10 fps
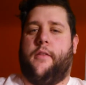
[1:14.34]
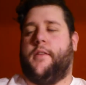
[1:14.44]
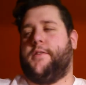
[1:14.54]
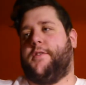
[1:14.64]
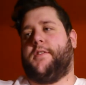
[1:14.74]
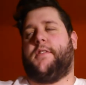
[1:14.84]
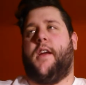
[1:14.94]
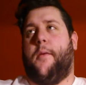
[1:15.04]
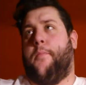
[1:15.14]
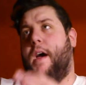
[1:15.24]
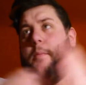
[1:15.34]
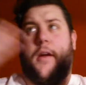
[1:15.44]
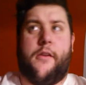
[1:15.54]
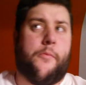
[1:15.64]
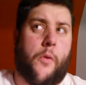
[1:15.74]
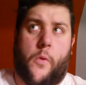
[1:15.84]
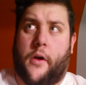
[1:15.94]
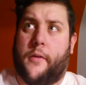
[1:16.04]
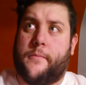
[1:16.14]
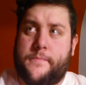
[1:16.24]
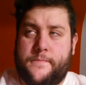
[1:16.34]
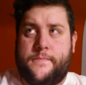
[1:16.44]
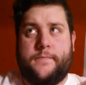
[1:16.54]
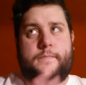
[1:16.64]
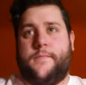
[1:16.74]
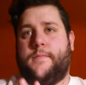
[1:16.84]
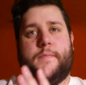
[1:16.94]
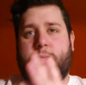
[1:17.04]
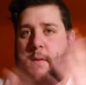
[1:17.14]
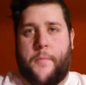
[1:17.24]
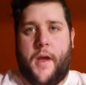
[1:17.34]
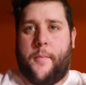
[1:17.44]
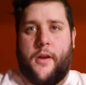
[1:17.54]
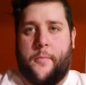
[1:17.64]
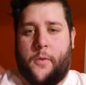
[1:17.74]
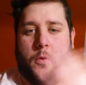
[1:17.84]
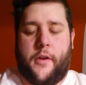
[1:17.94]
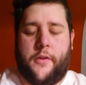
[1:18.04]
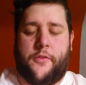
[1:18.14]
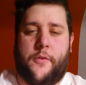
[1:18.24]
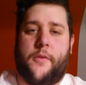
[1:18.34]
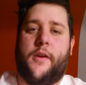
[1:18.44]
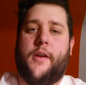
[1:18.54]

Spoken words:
let's just say Batman #1. The Batman #1 issue.